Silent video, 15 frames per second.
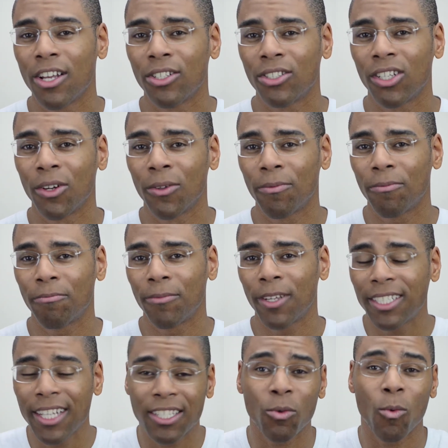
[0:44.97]
So
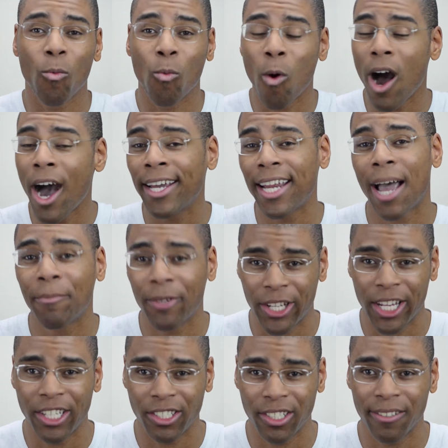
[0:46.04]
this has wide
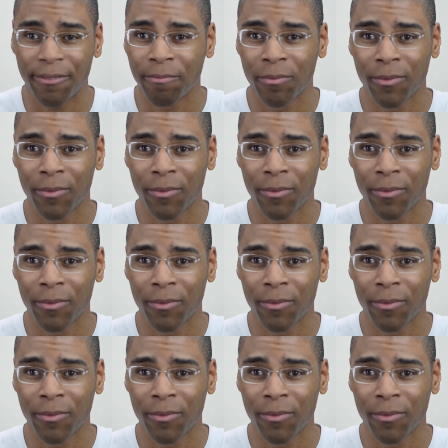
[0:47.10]
application.